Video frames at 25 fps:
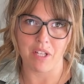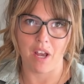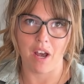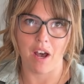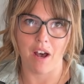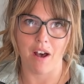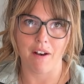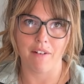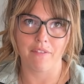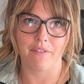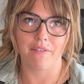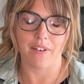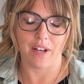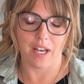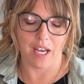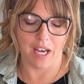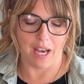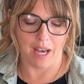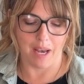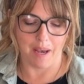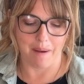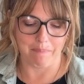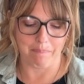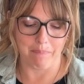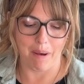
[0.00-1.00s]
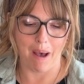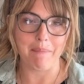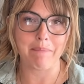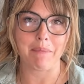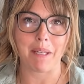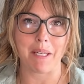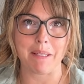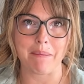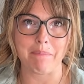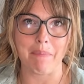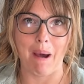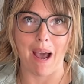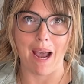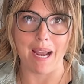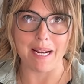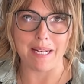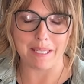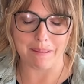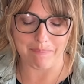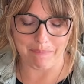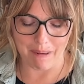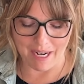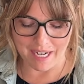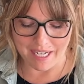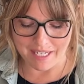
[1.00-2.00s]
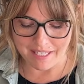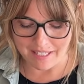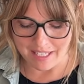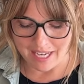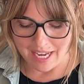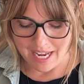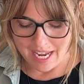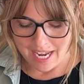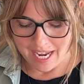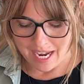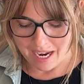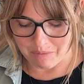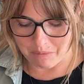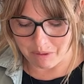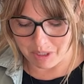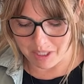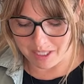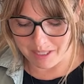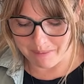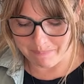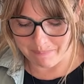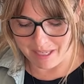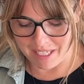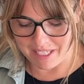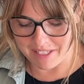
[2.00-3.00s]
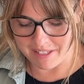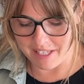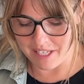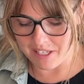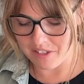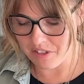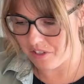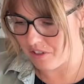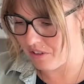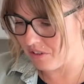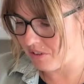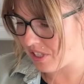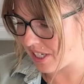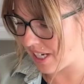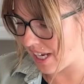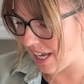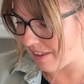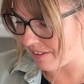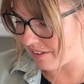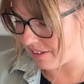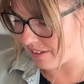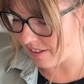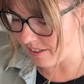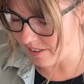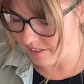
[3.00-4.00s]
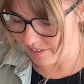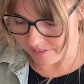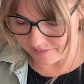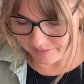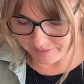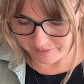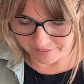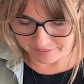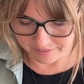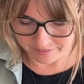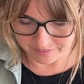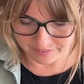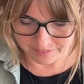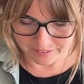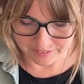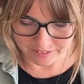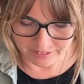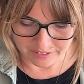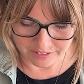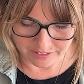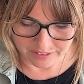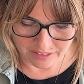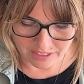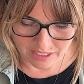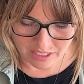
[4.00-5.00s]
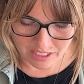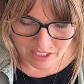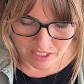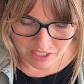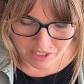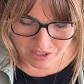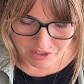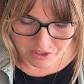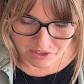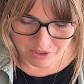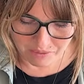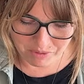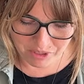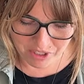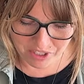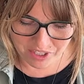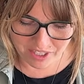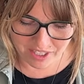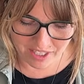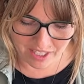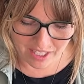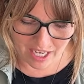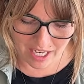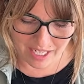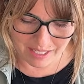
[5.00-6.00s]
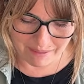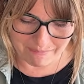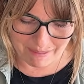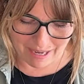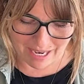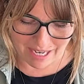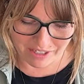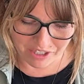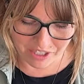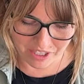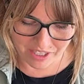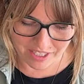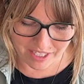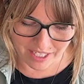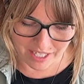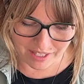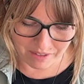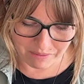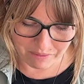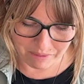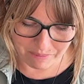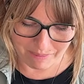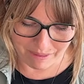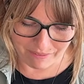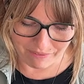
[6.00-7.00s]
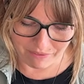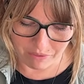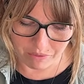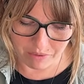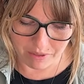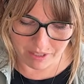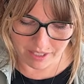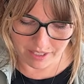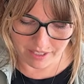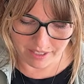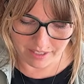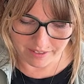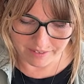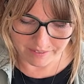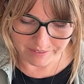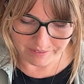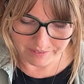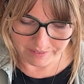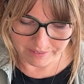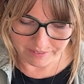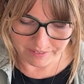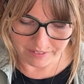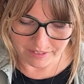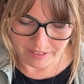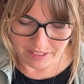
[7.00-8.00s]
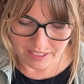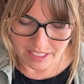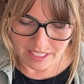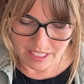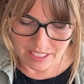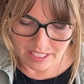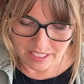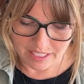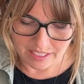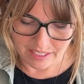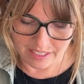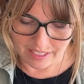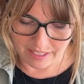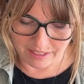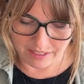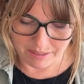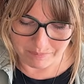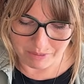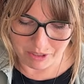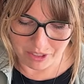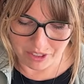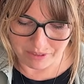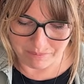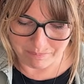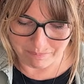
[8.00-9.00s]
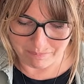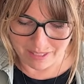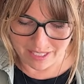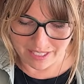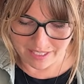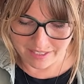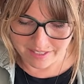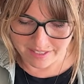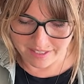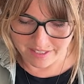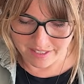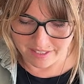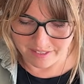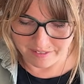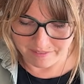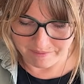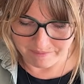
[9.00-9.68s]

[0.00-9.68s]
of pumpkin pie spice, and we're gonna mix these two together. So I'm just gonna kind of mash it together with my fork, get them good and mixed.